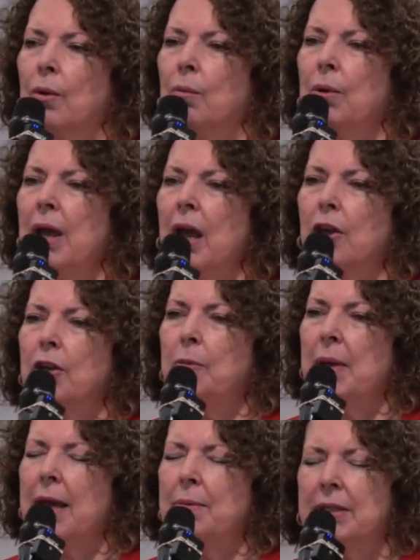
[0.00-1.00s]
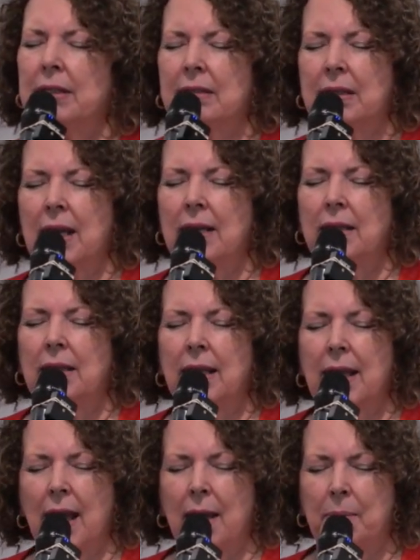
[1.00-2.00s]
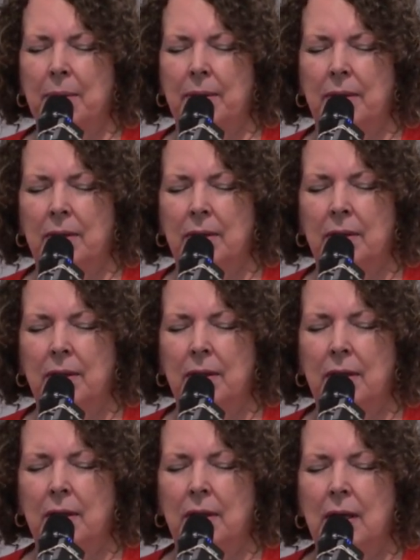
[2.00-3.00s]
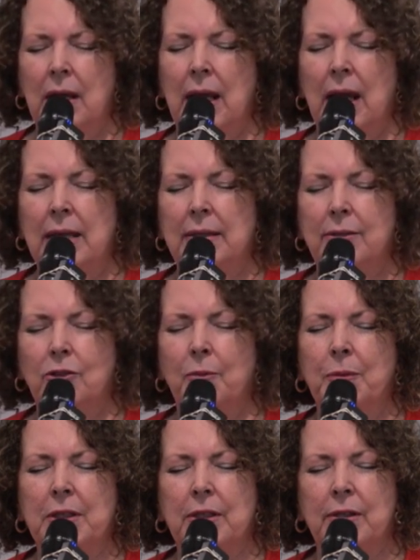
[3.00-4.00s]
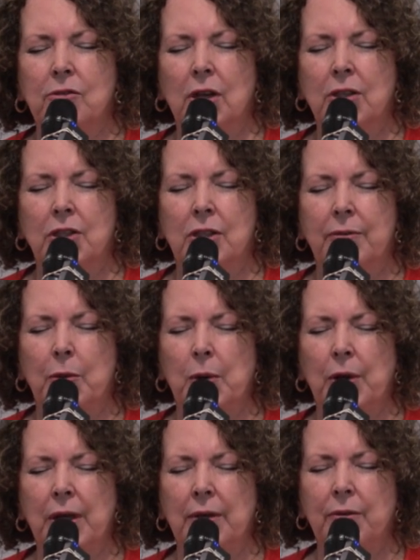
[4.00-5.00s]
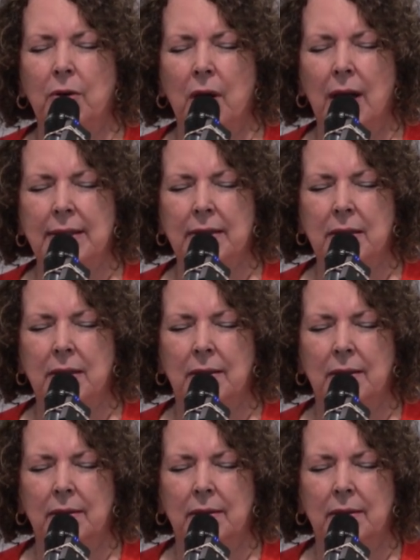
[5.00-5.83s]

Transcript: We are going to be able to stand in the gap and stop the destruction of the body of Christ,